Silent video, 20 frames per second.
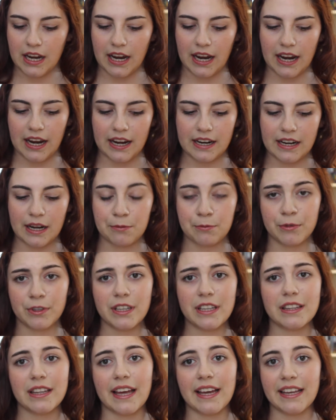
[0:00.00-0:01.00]
and I'm
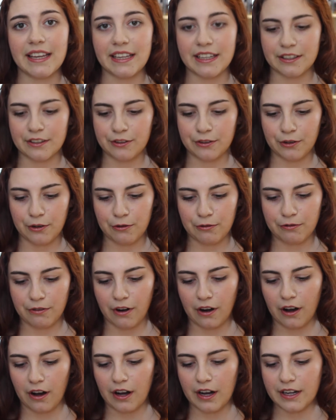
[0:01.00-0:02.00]
really liking it so
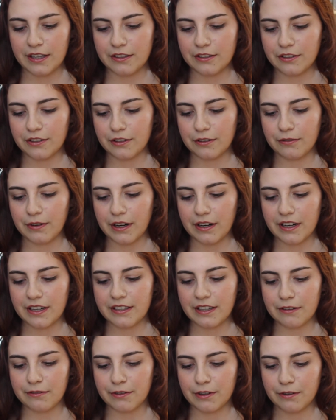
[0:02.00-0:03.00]
far. It's just very
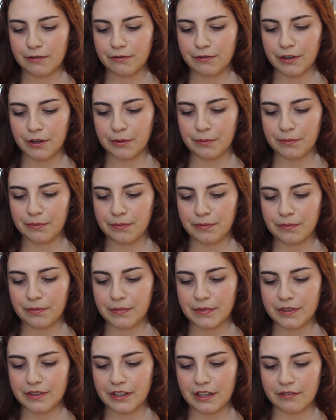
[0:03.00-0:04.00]
different from
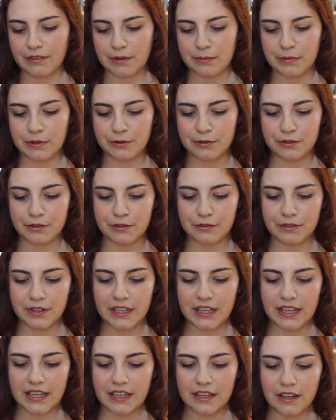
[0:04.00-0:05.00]
the stuff I'm used to
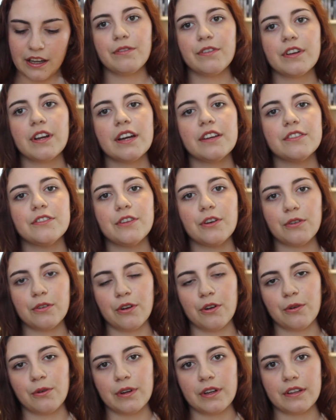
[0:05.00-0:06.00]
reading. If you guys don't
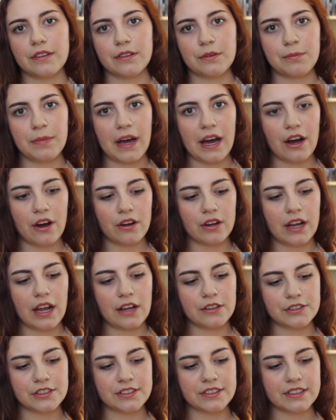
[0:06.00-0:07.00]
know what it's about,
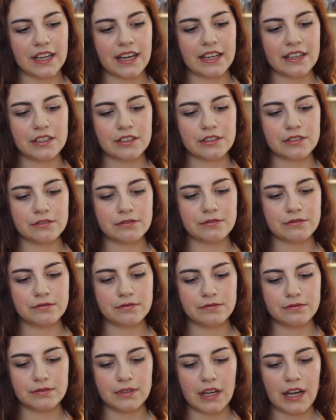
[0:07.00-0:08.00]
I'll just kind of
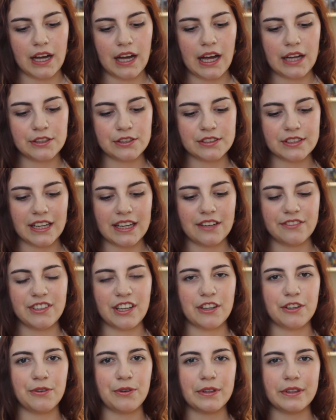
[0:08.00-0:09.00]

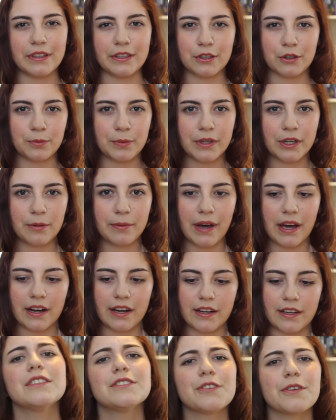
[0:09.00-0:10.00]
tell you a little bit about
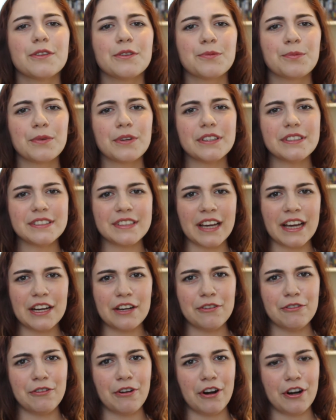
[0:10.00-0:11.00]
it. So this book is
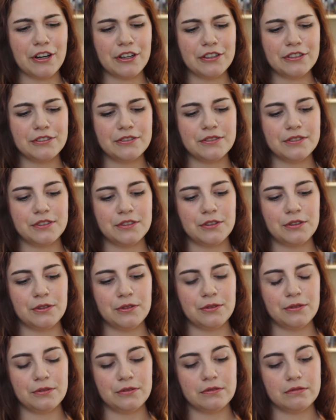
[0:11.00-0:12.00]
kind of hard
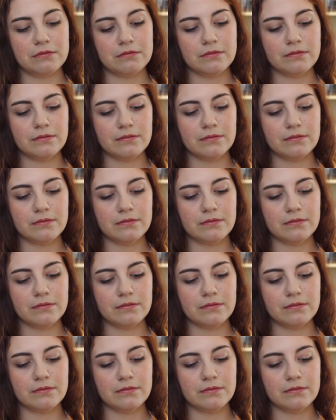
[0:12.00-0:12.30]
to